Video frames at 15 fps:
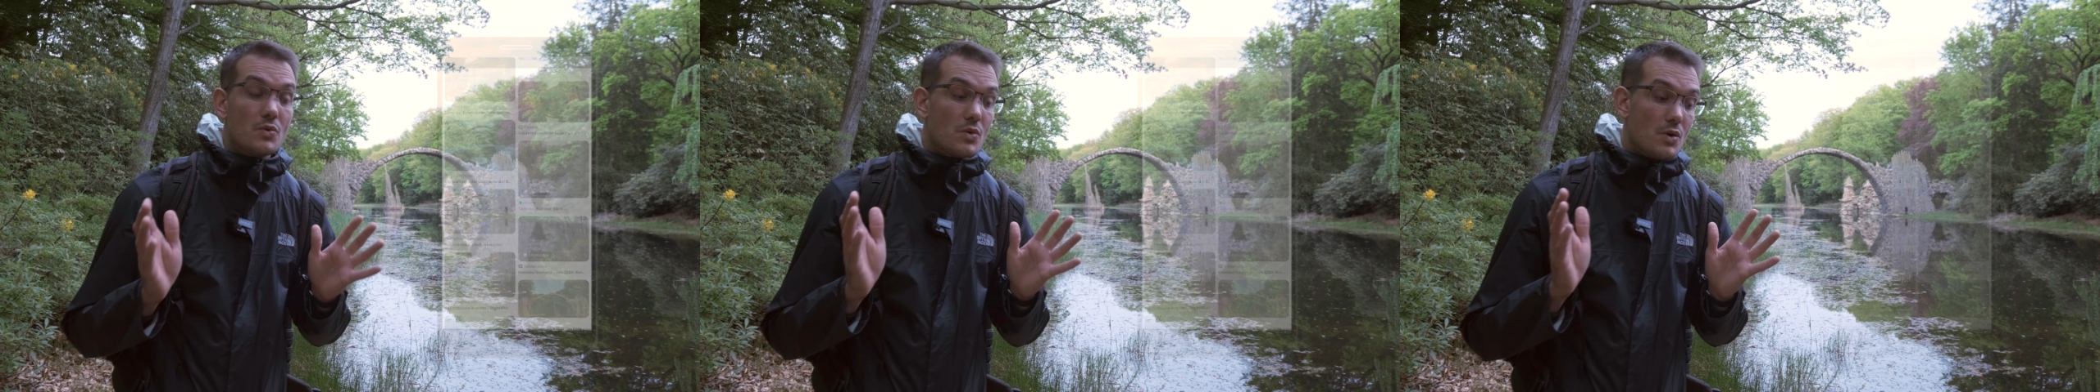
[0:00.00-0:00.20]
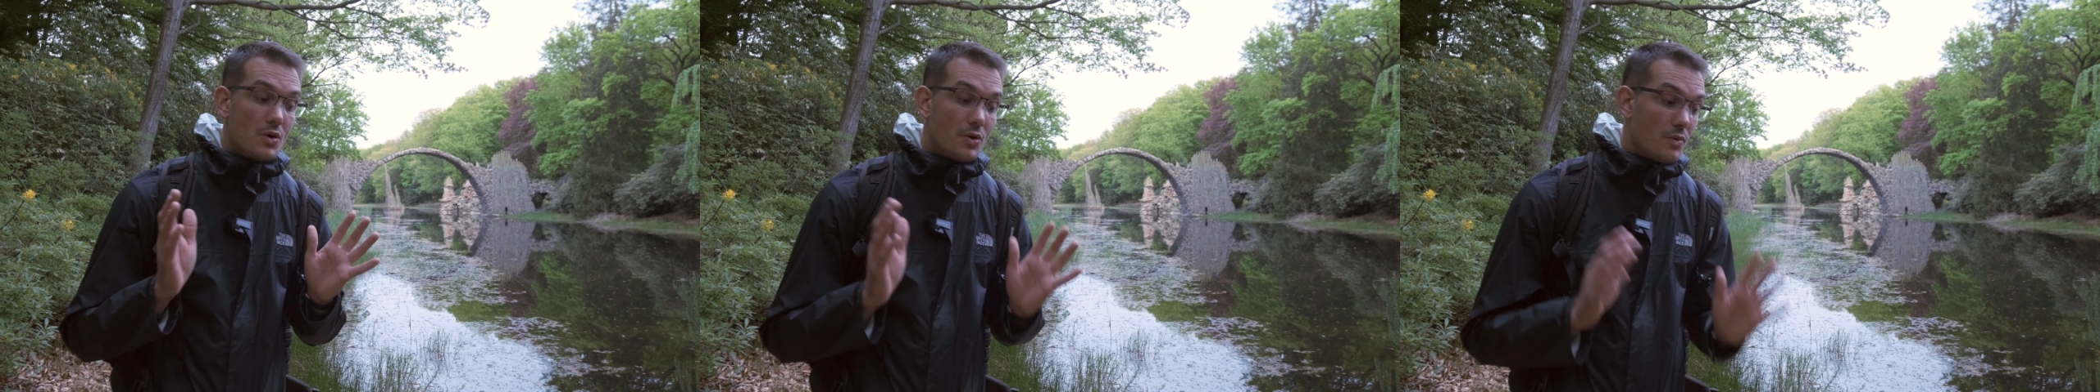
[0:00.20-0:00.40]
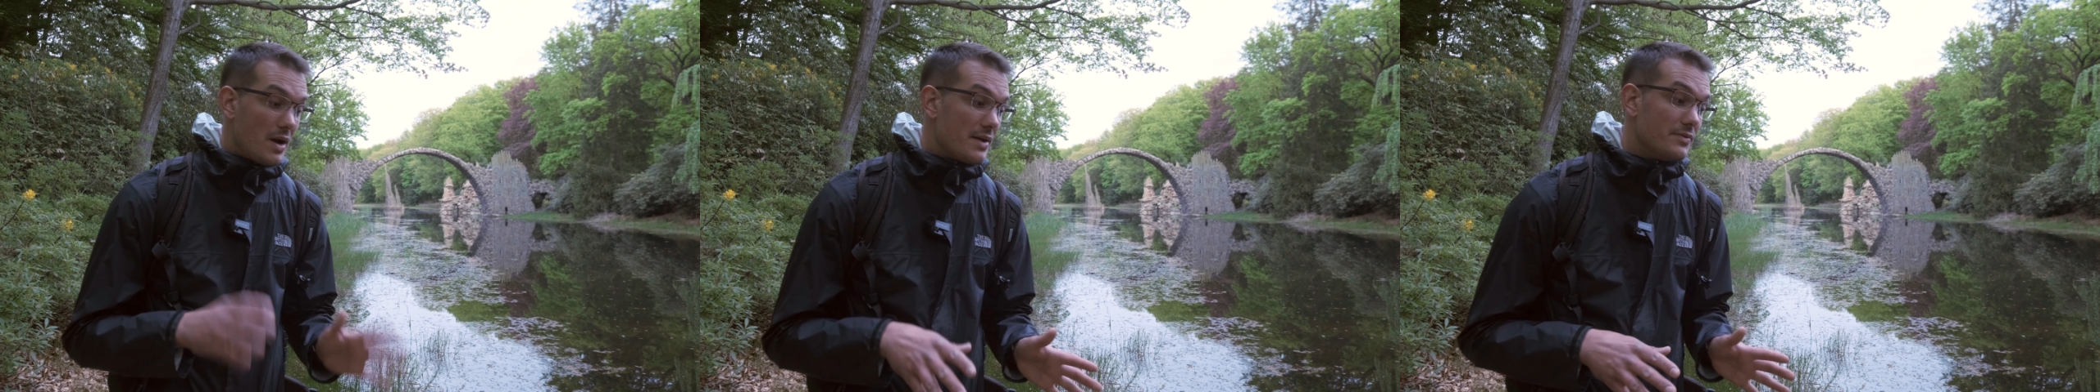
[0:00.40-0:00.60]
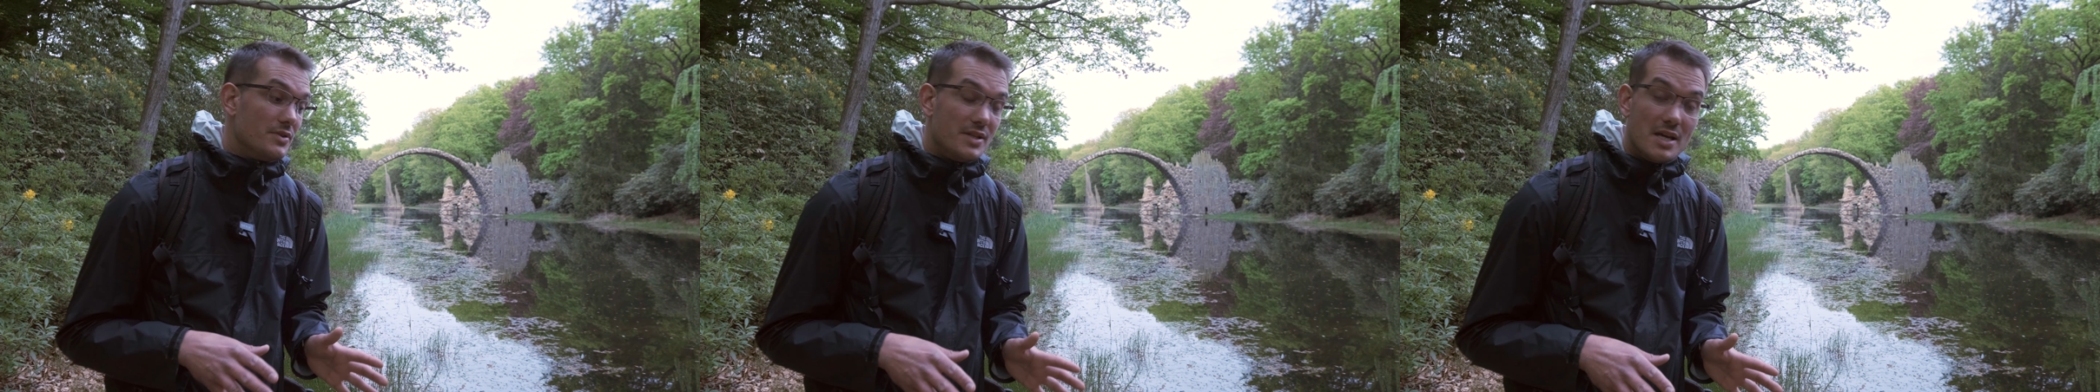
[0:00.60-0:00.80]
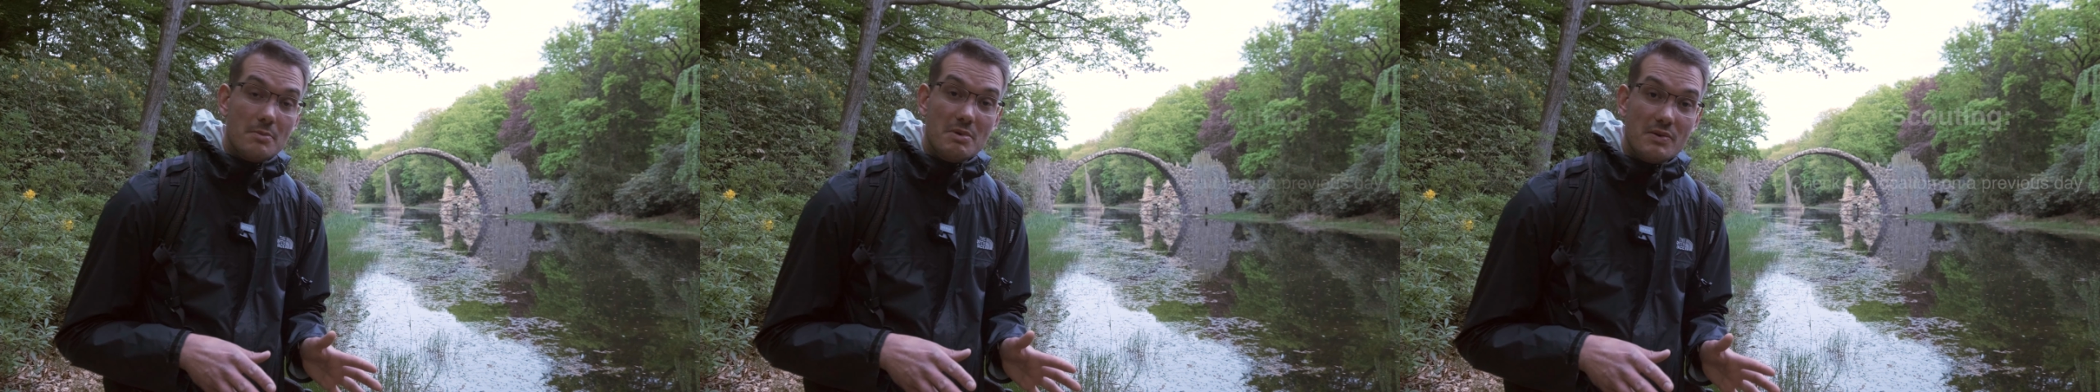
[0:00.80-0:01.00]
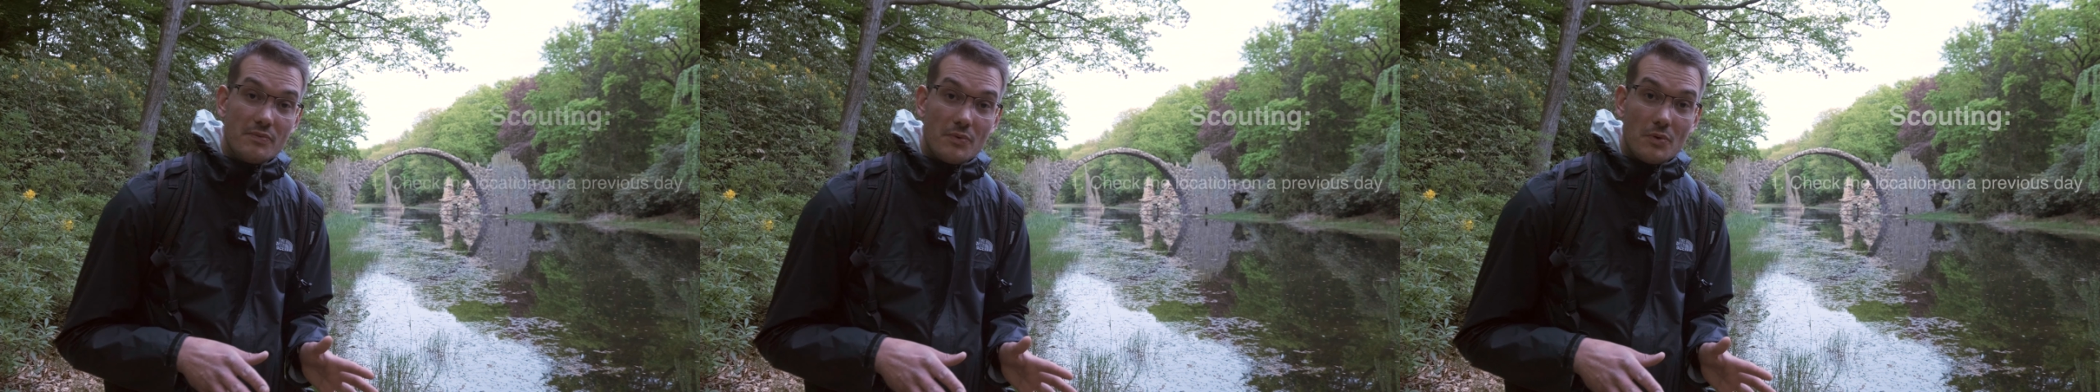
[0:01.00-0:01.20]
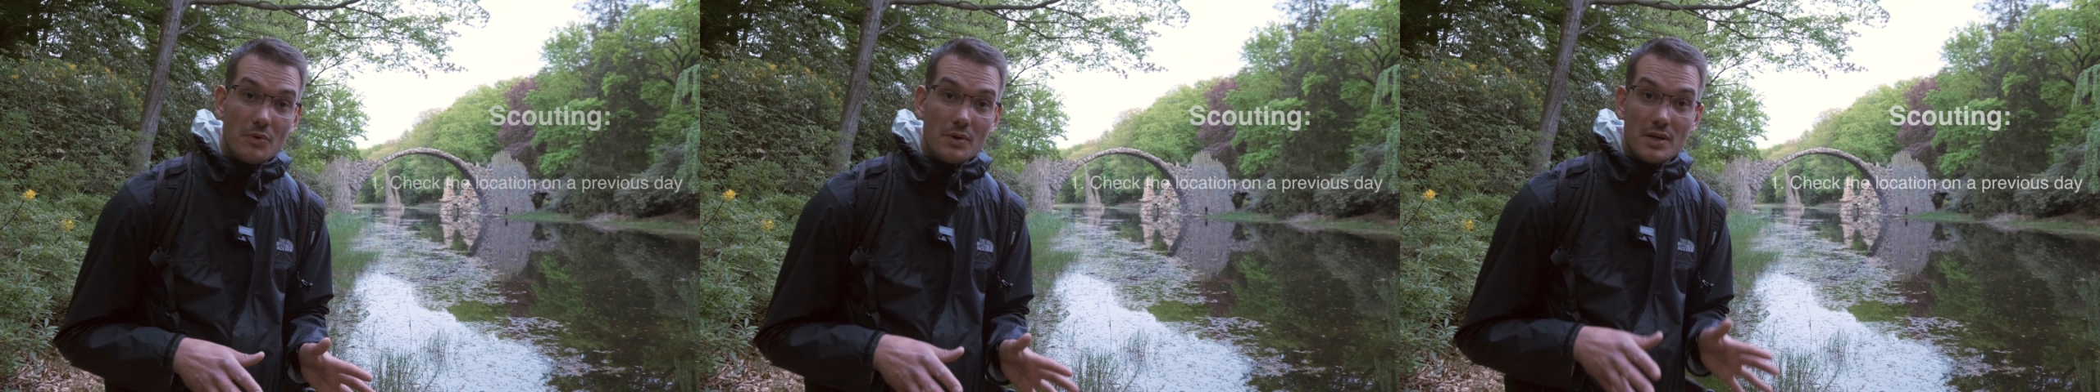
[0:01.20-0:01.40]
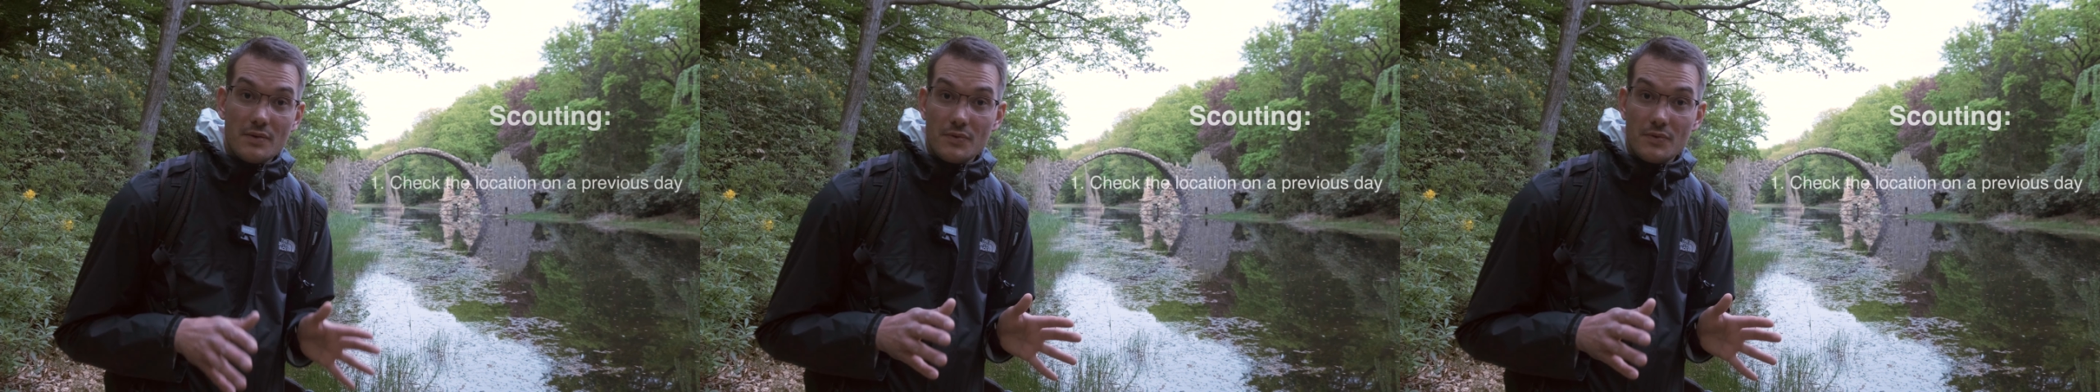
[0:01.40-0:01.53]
arrive the day before if